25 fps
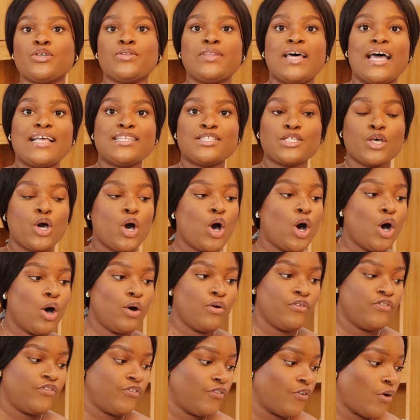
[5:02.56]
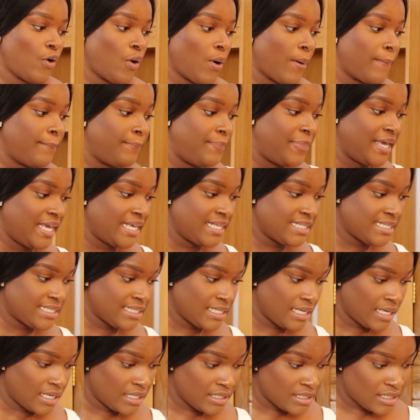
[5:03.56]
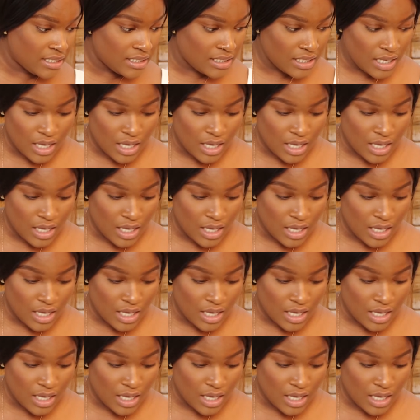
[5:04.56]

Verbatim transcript: So that's all for basics.